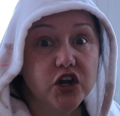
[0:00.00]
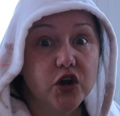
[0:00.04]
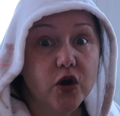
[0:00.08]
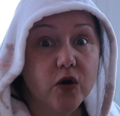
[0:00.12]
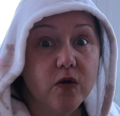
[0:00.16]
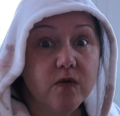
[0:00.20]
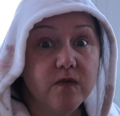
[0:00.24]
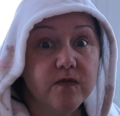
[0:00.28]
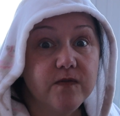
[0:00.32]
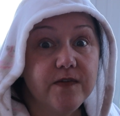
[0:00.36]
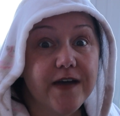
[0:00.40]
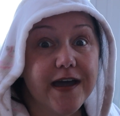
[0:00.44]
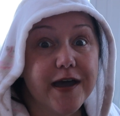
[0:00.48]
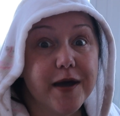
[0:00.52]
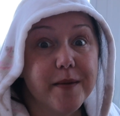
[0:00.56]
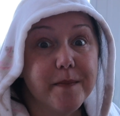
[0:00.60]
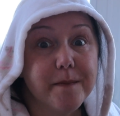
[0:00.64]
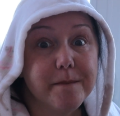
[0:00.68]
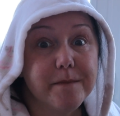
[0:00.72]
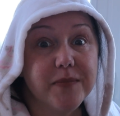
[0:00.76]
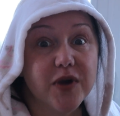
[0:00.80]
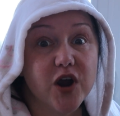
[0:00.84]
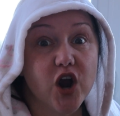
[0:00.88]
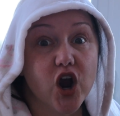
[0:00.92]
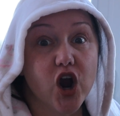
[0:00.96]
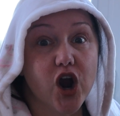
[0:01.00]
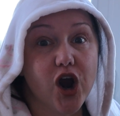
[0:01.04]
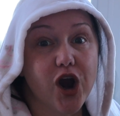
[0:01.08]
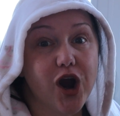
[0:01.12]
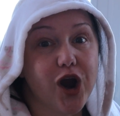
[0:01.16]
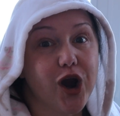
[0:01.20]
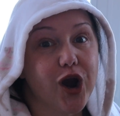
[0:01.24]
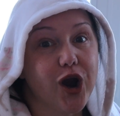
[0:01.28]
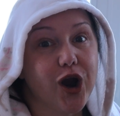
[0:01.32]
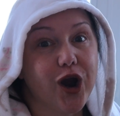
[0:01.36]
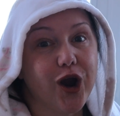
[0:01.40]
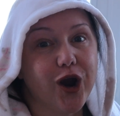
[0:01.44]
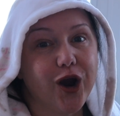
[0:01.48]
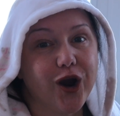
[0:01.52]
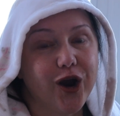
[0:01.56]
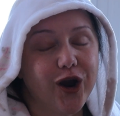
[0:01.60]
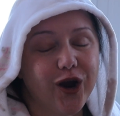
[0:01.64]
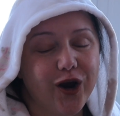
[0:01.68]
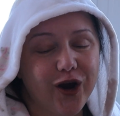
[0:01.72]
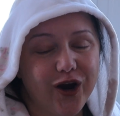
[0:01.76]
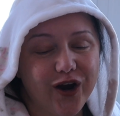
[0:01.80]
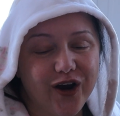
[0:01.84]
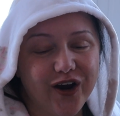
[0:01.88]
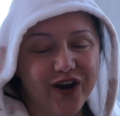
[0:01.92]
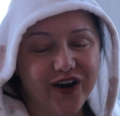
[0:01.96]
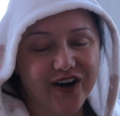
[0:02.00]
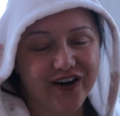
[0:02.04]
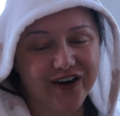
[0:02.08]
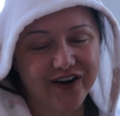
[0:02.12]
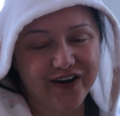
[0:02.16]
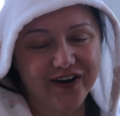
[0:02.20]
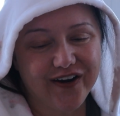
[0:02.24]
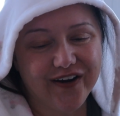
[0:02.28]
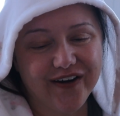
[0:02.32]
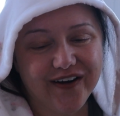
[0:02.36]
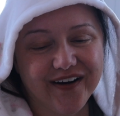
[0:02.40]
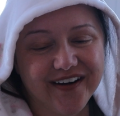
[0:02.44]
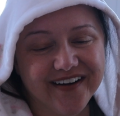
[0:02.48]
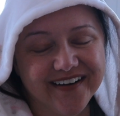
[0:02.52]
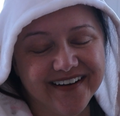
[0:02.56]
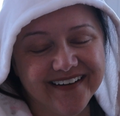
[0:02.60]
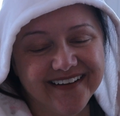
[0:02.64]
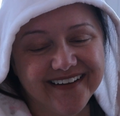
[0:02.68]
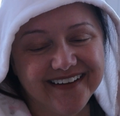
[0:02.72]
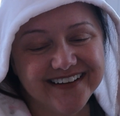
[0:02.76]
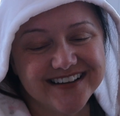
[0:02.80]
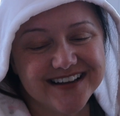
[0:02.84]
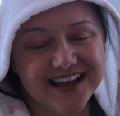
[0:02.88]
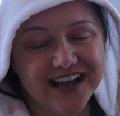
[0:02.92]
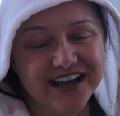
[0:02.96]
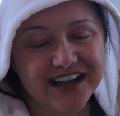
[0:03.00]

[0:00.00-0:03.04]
November.